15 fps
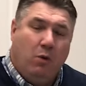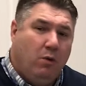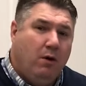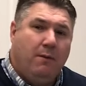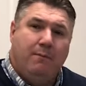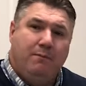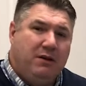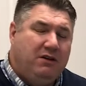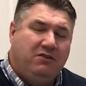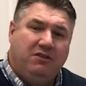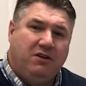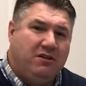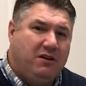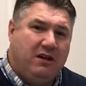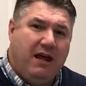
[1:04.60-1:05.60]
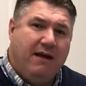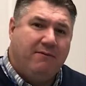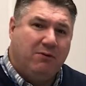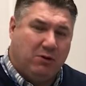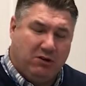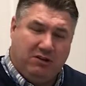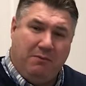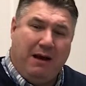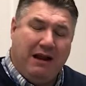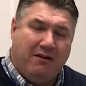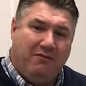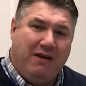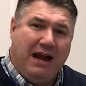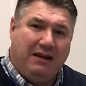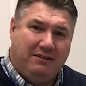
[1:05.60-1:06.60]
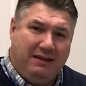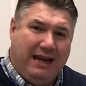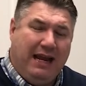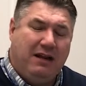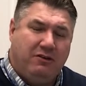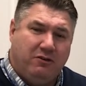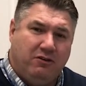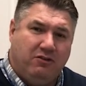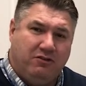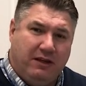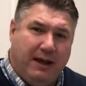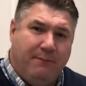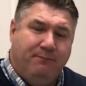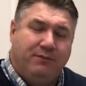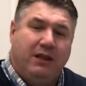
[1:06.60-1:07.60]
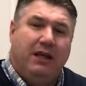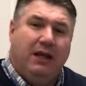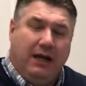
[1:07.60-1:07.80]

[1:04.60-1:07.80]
we're busier than ever. As a matter of fact, Daniel said,